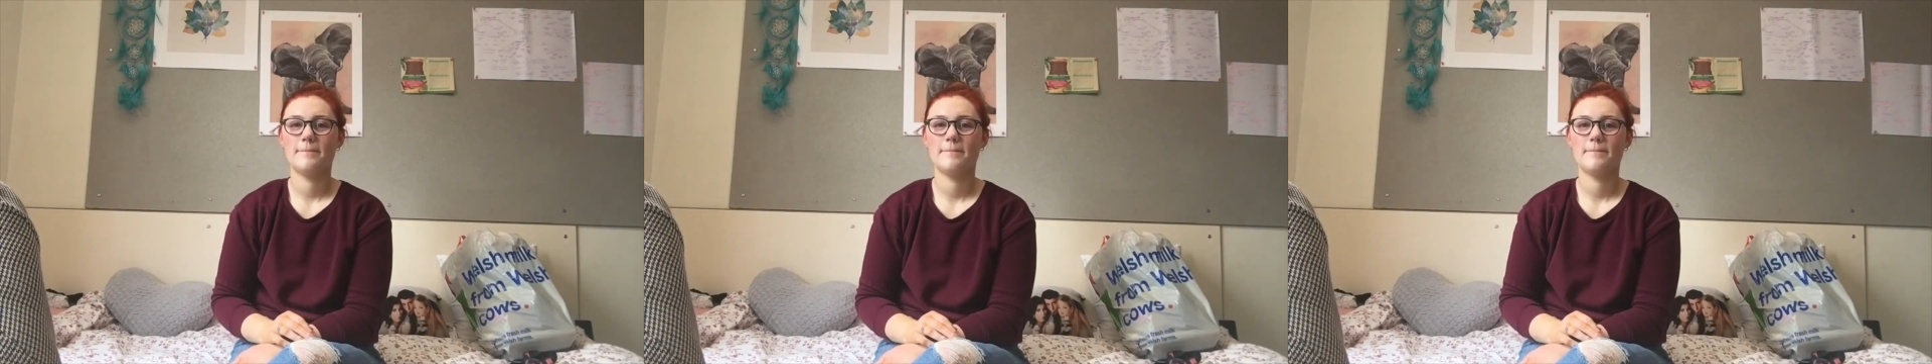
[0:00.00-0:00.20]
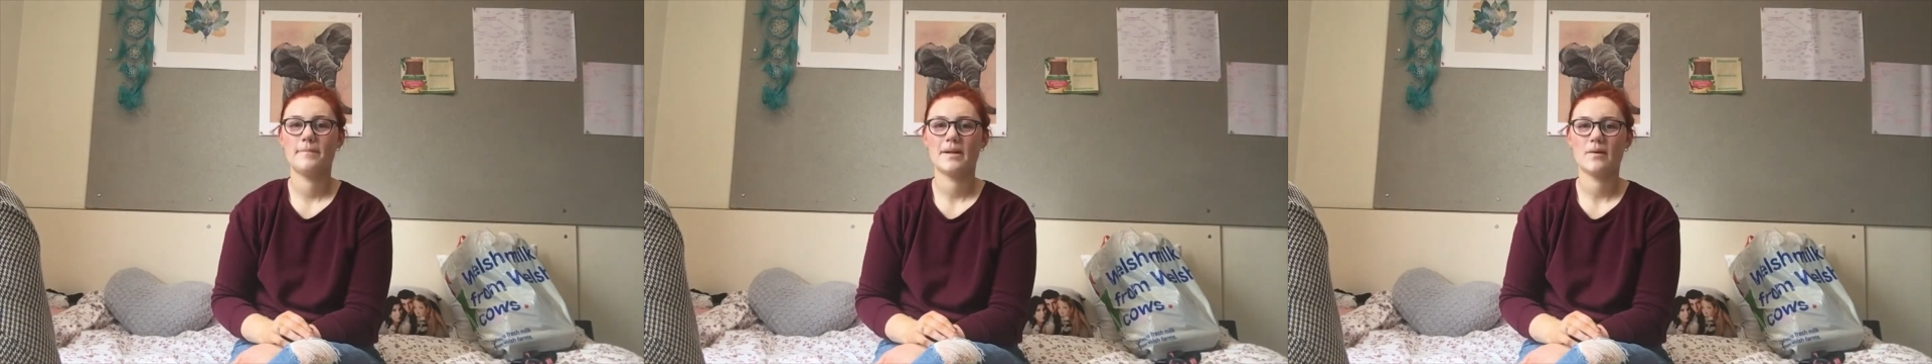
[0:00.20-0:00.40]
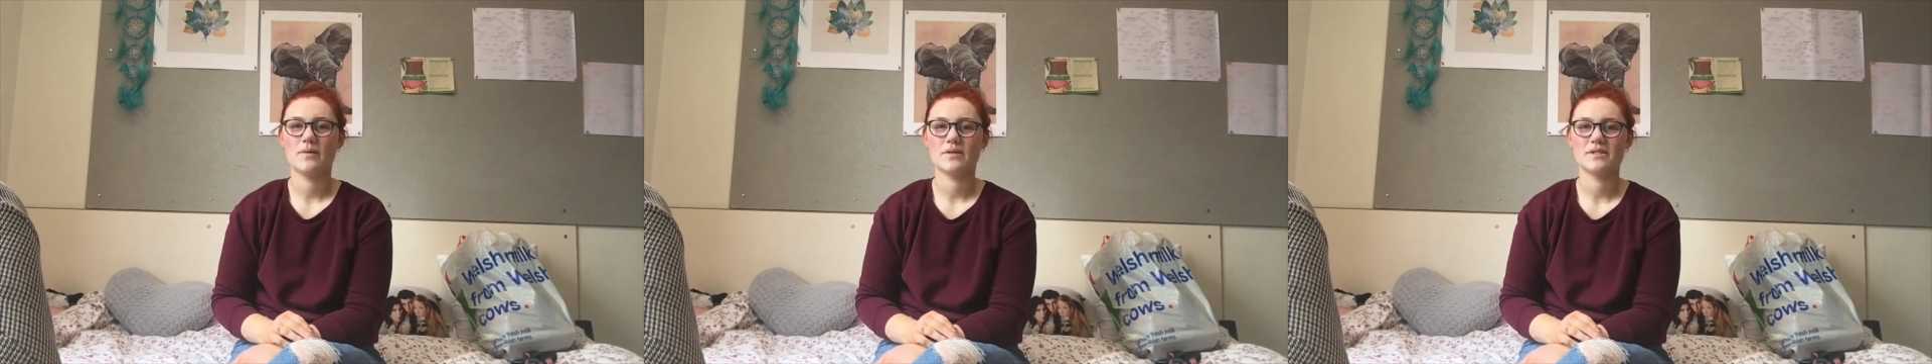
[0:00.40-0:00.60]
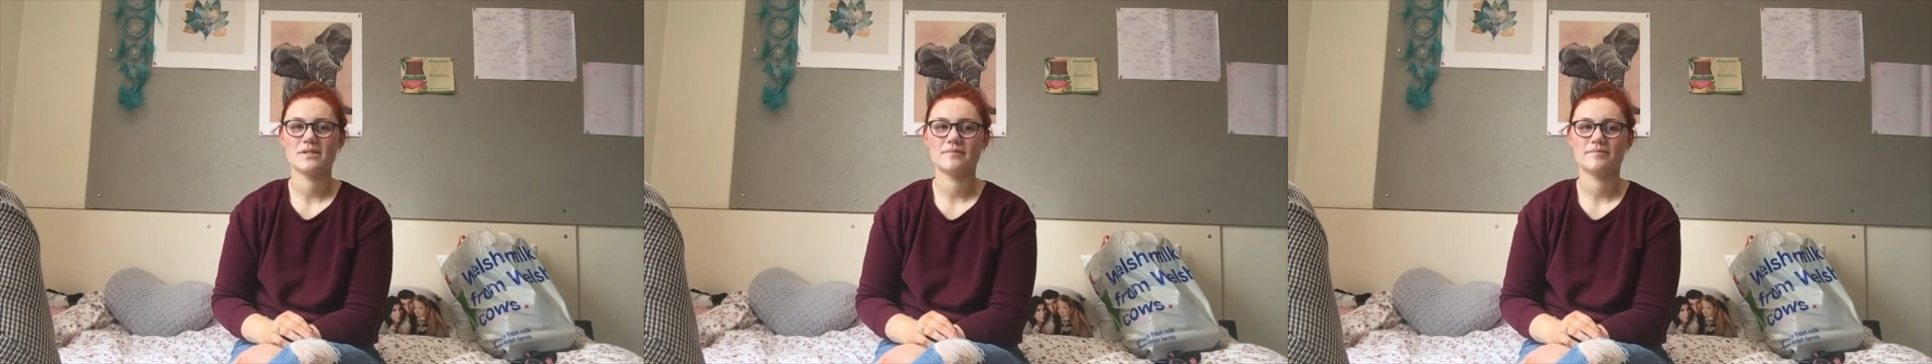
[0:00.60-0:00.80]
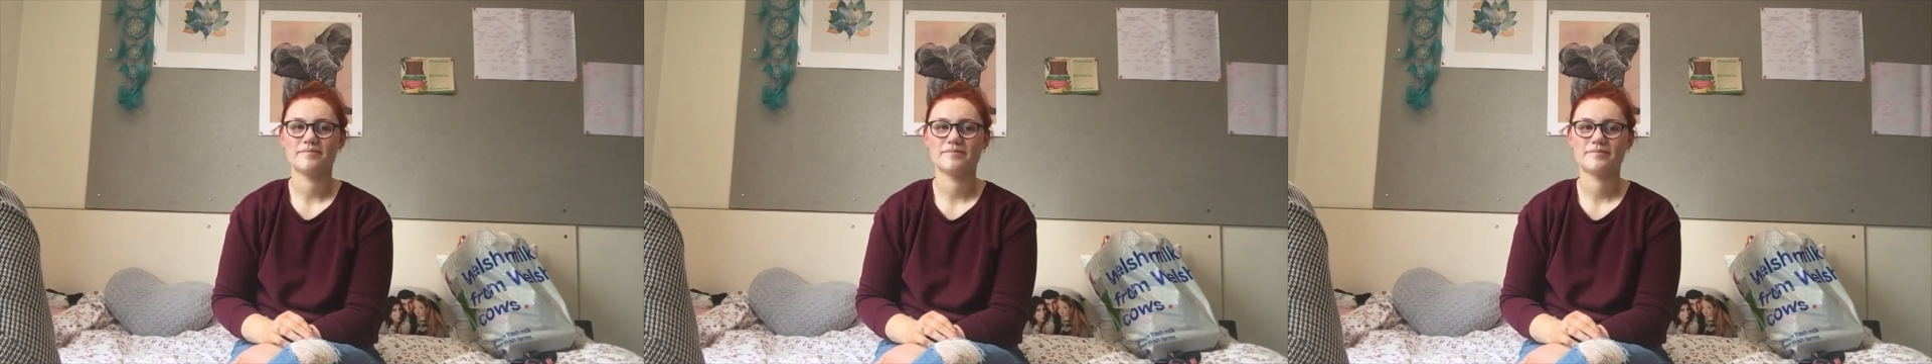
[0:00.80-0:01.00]
But it wasn't.
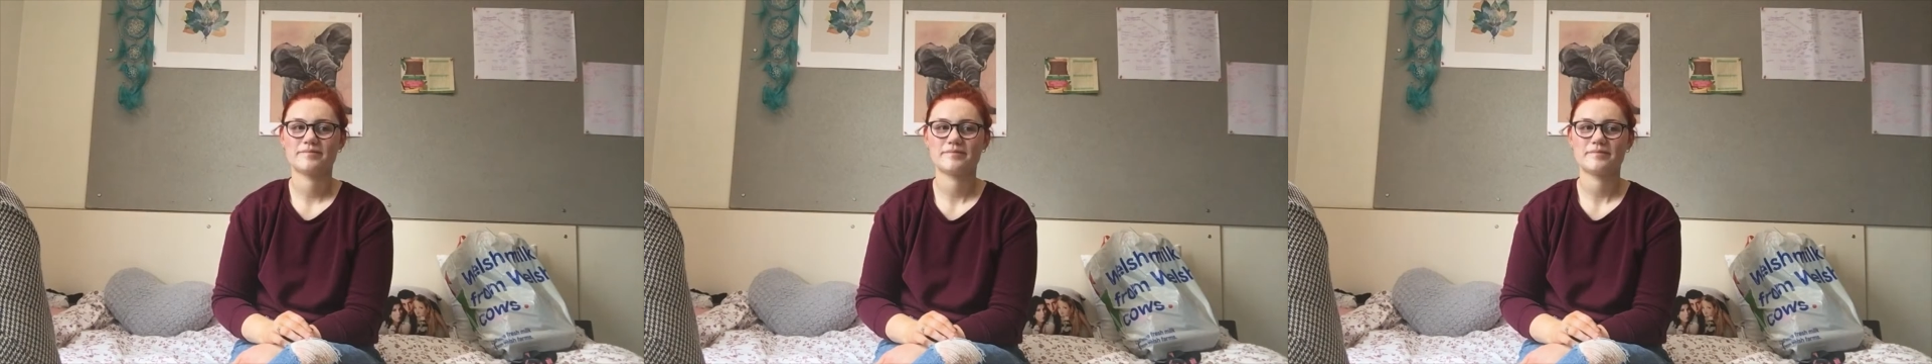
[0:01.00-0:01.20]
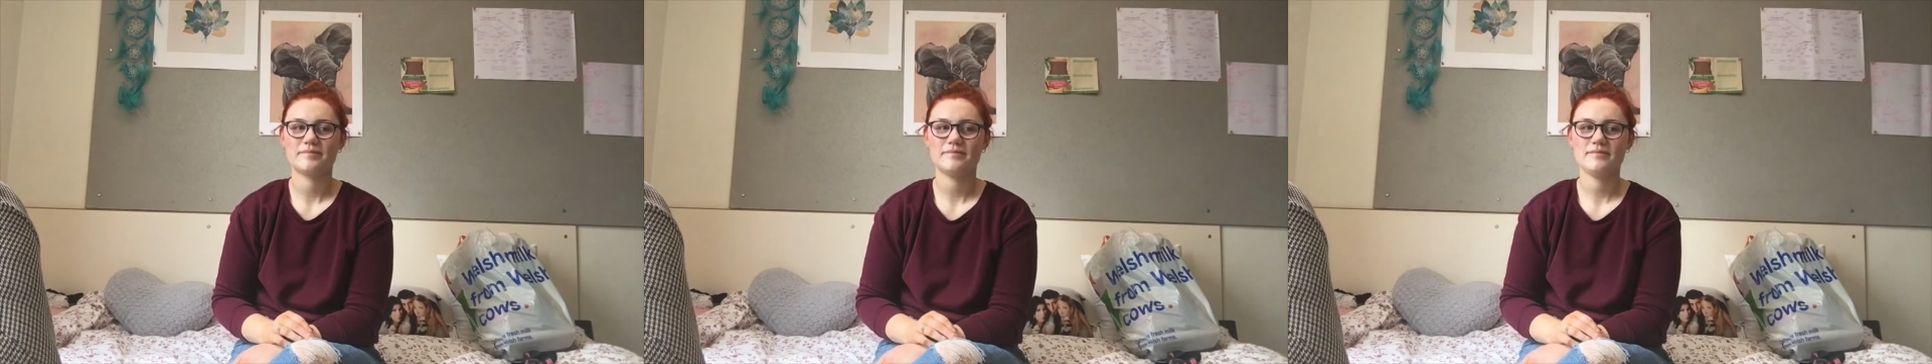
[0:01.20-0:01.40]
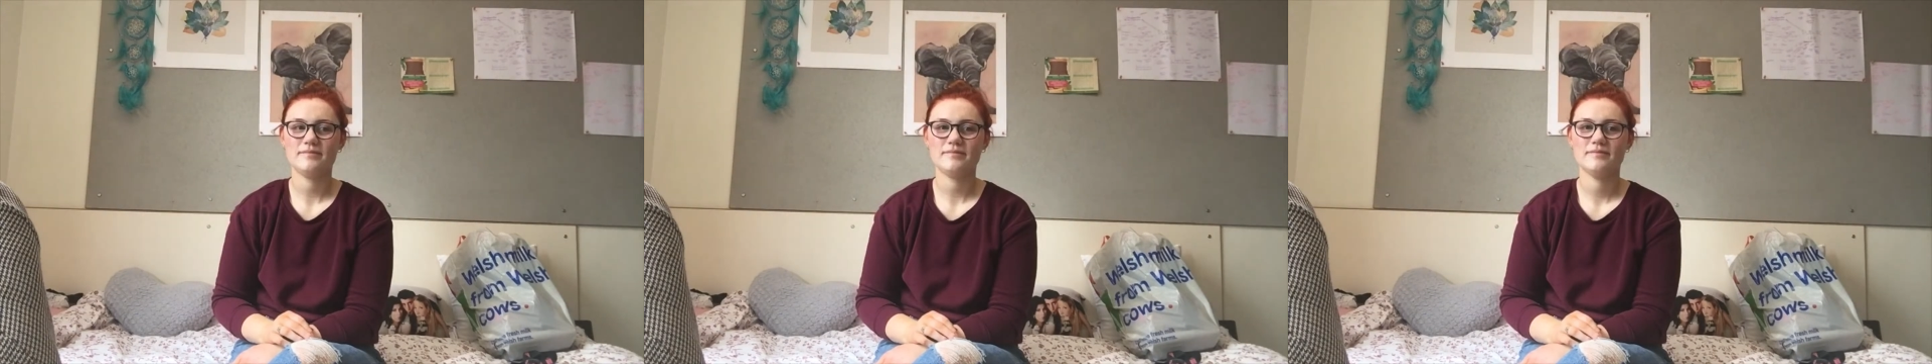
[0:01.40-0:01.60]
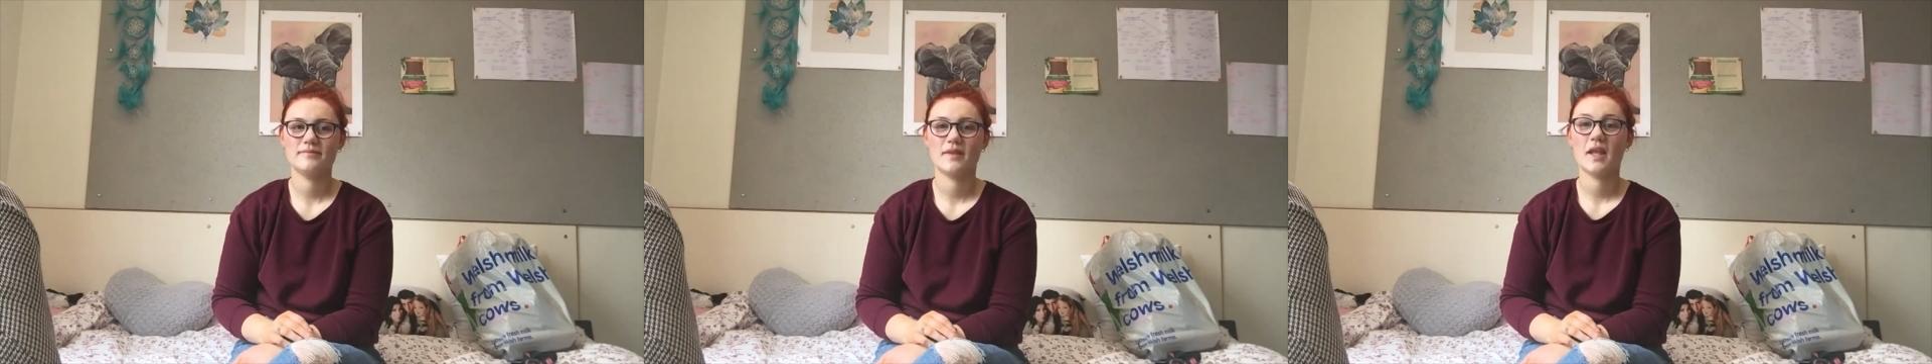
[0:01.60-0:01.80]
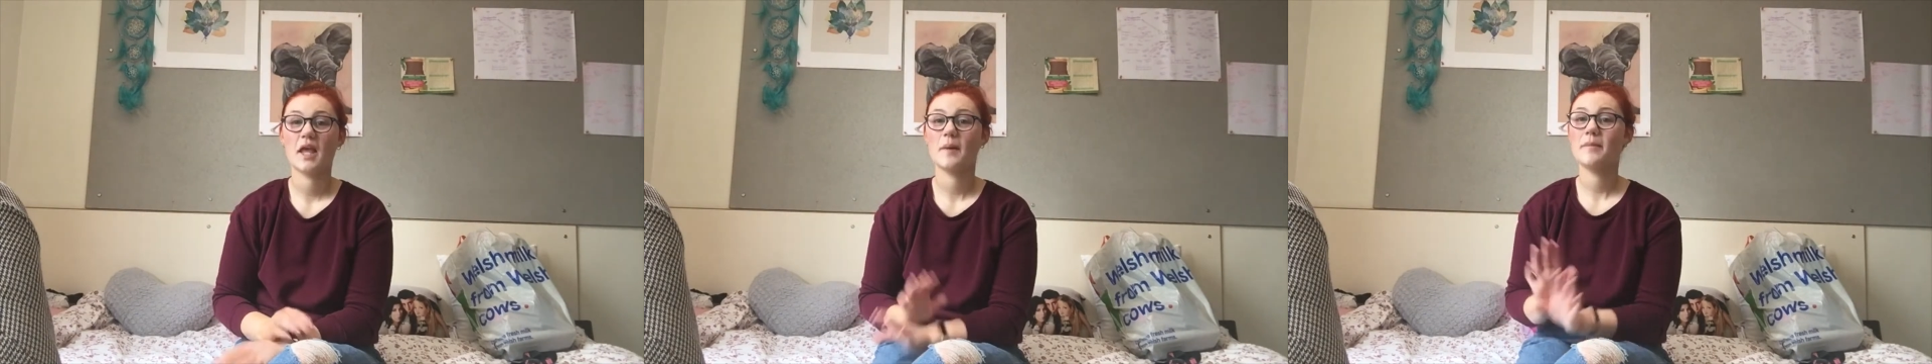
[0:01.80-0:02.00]

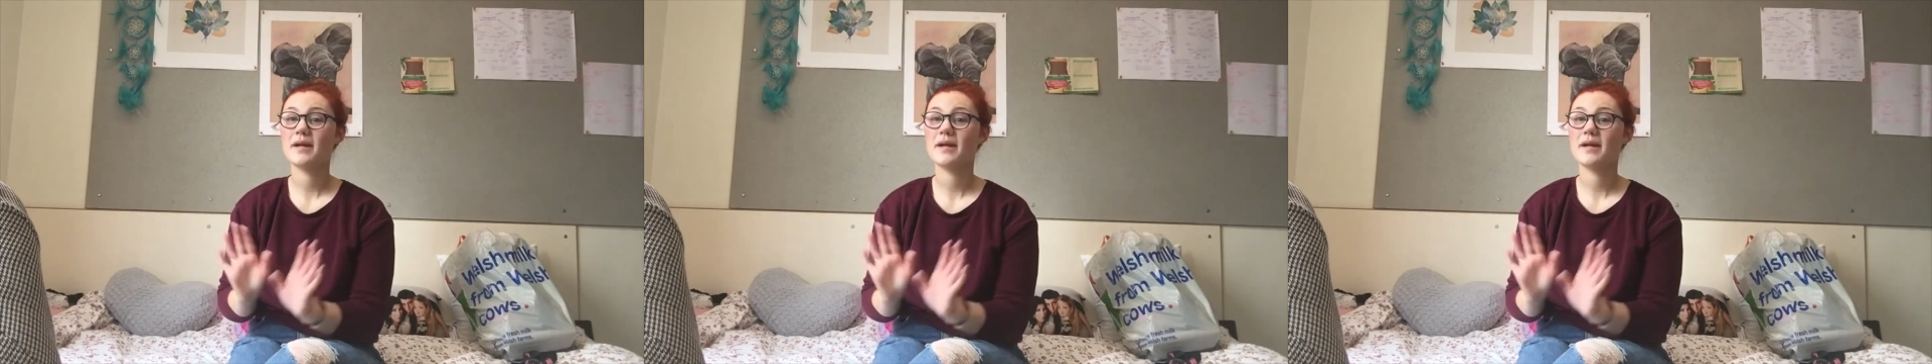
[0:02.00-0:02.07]
But